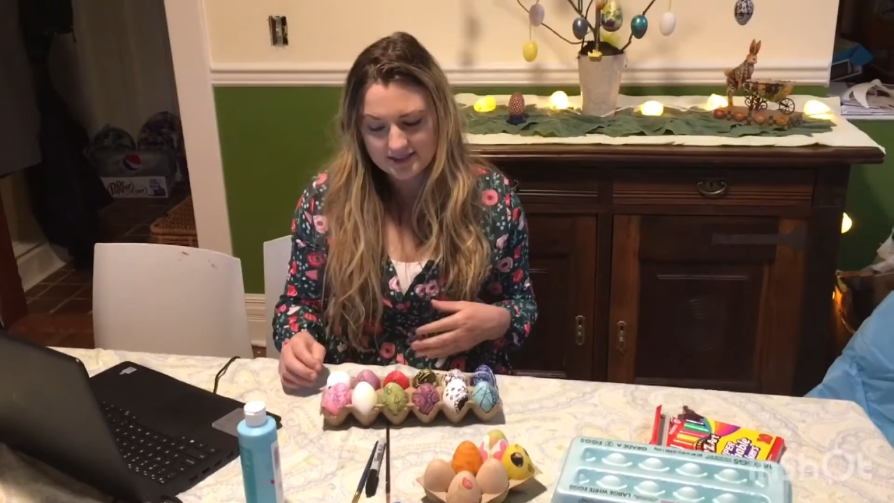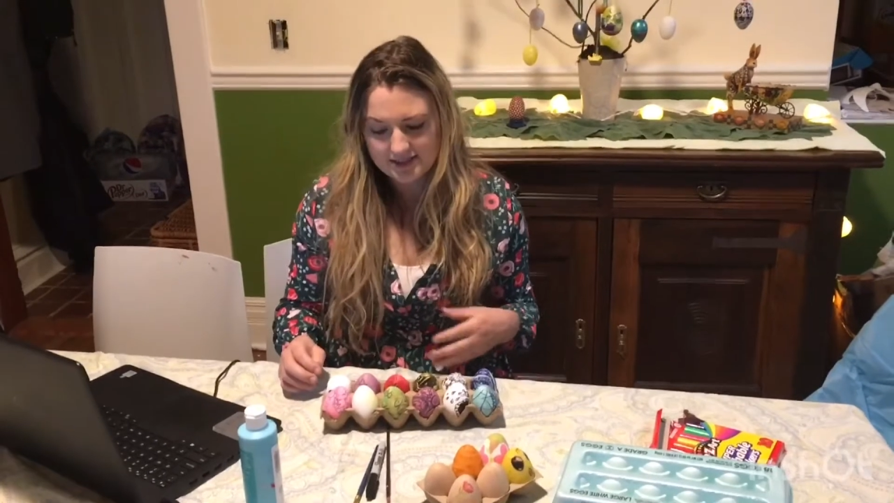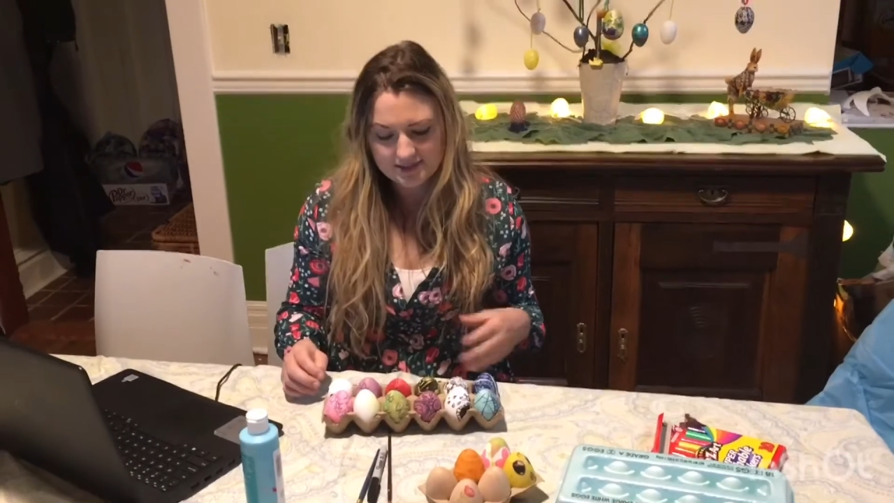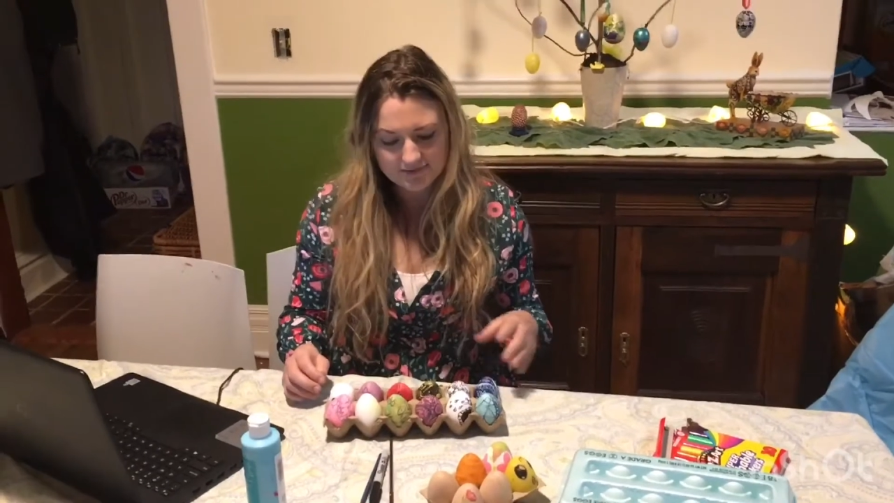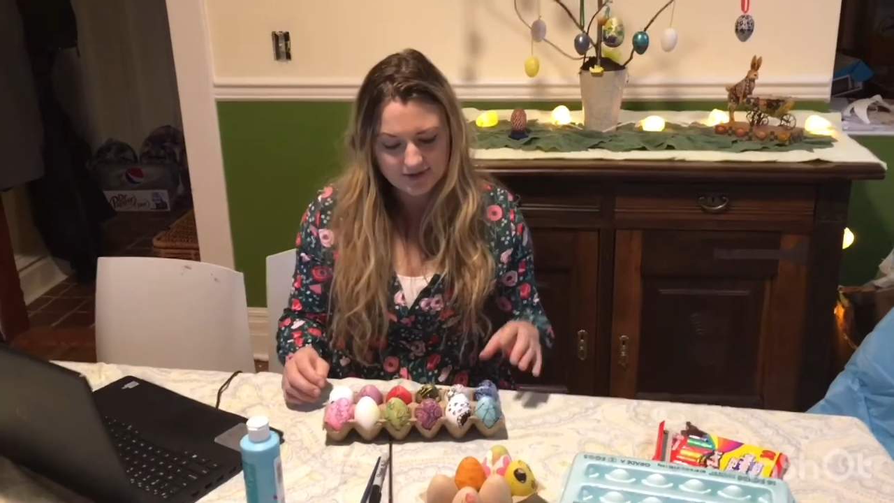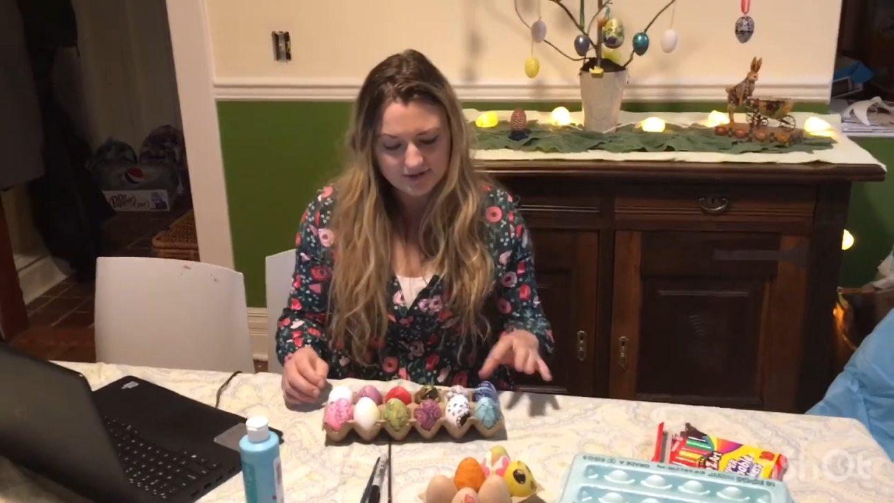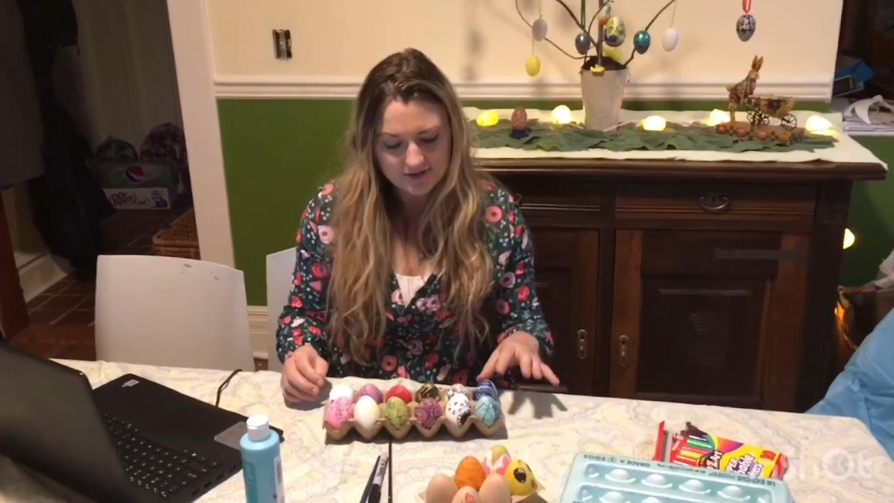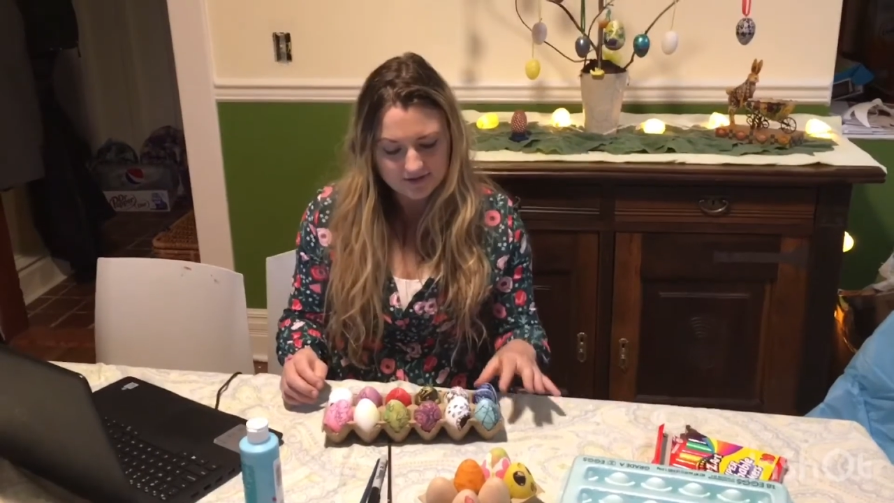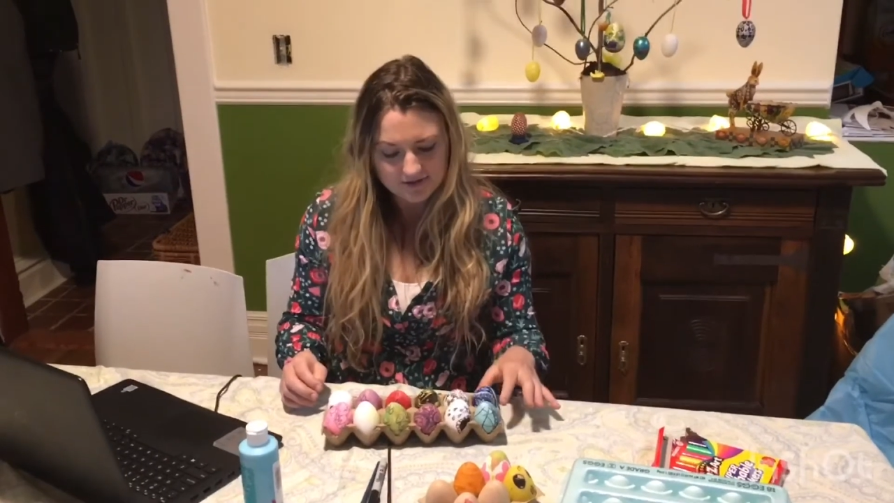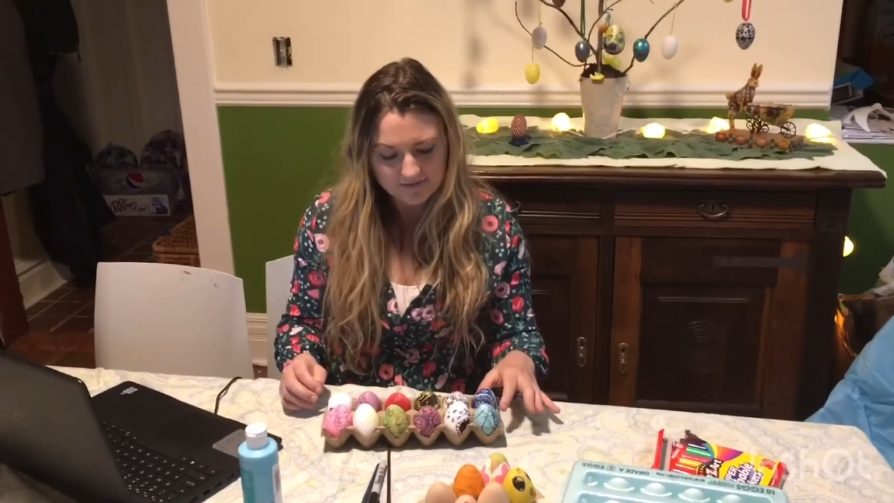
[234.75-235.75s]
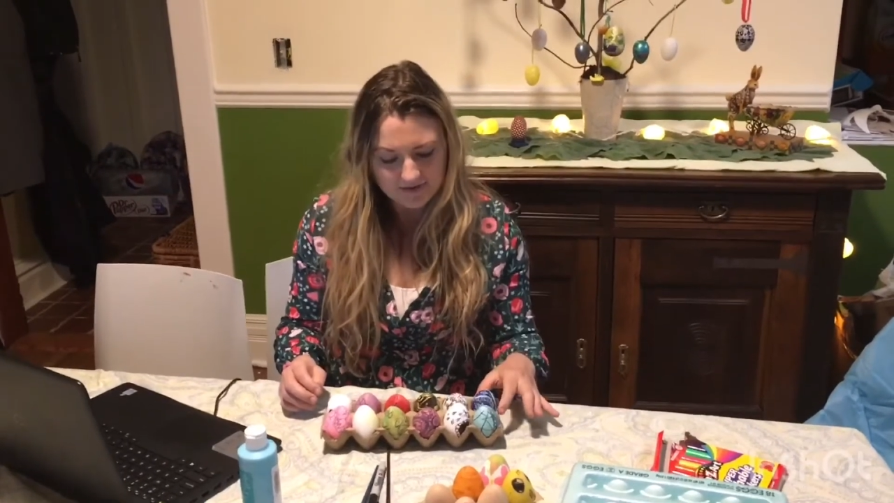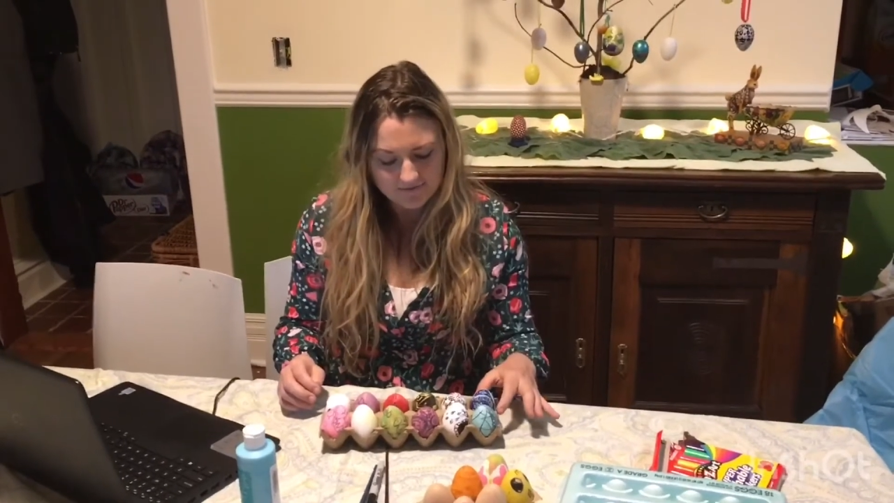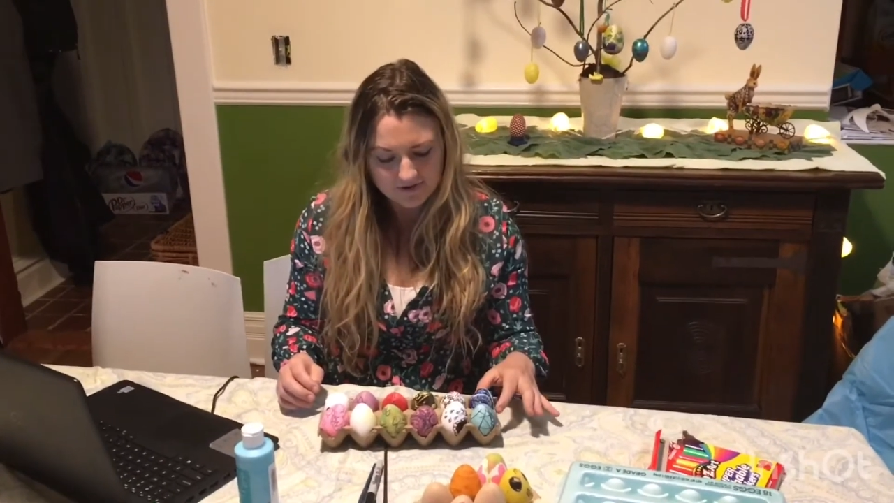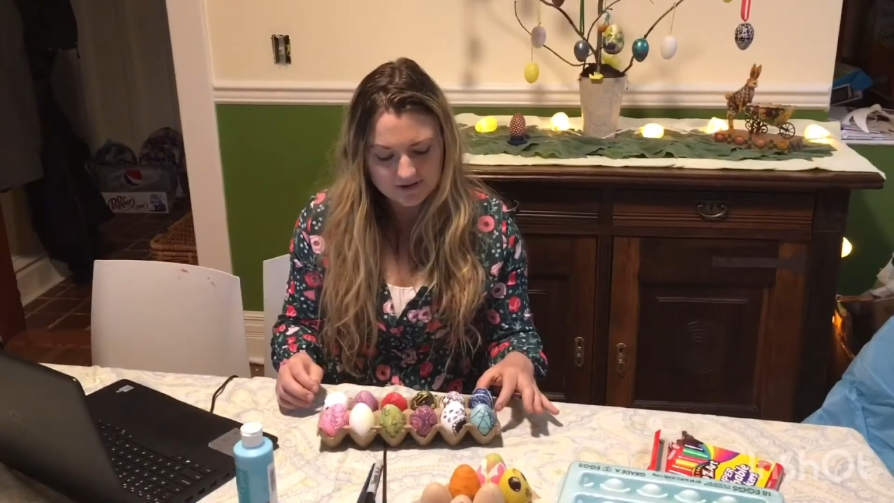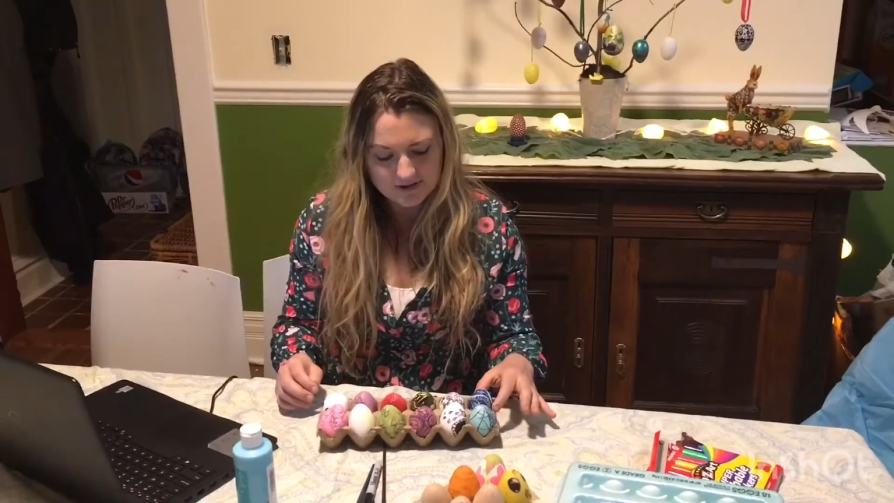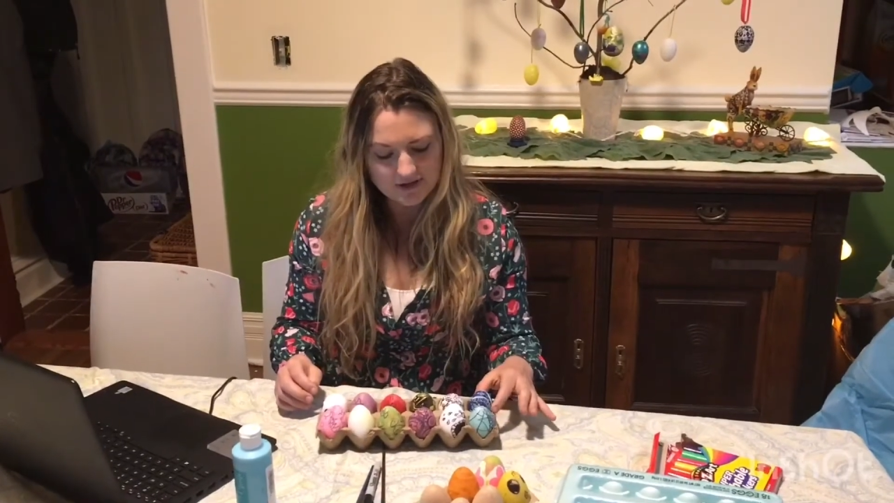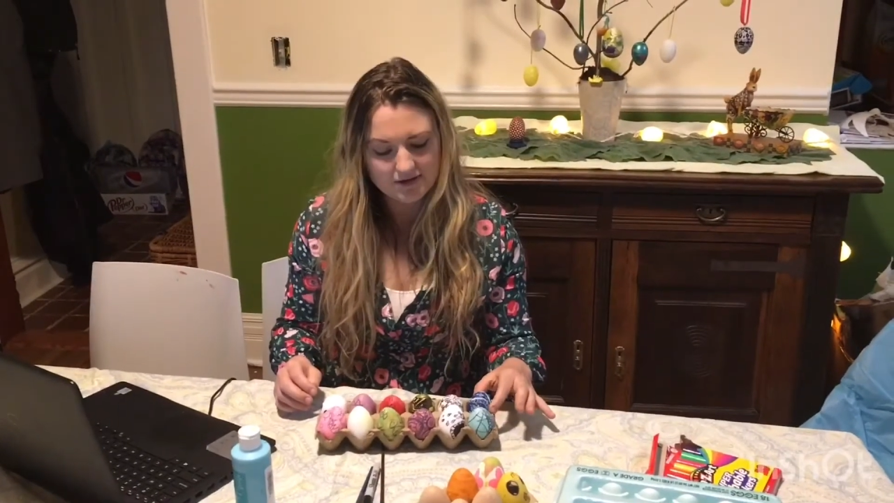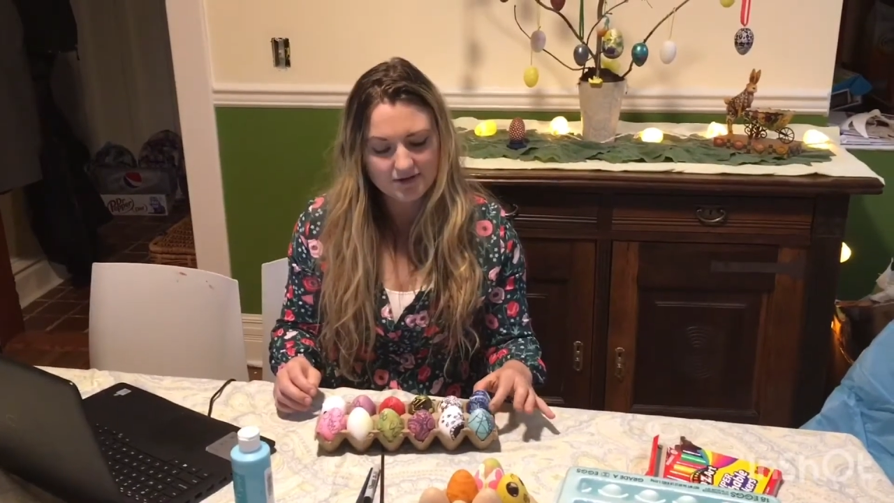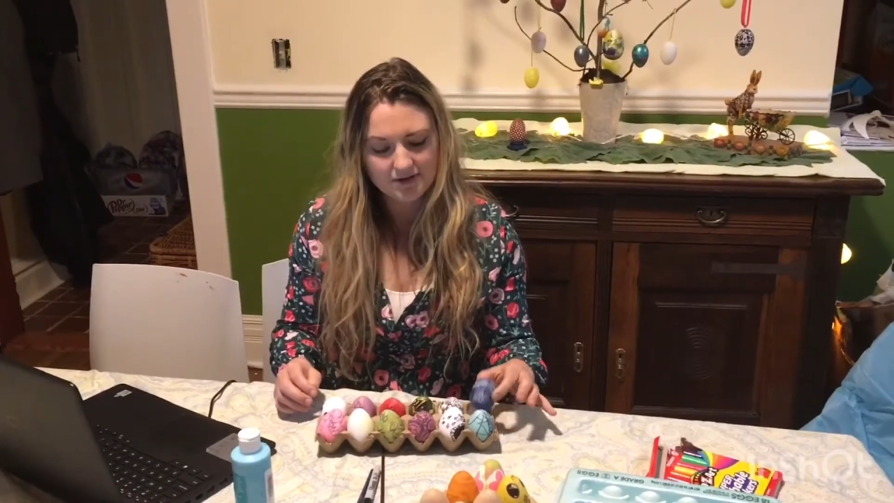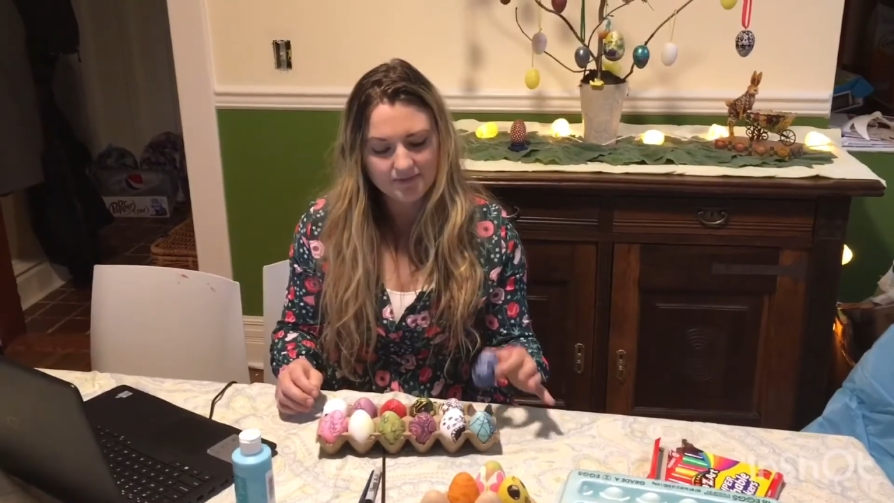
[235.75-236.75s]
just when you do your first coat,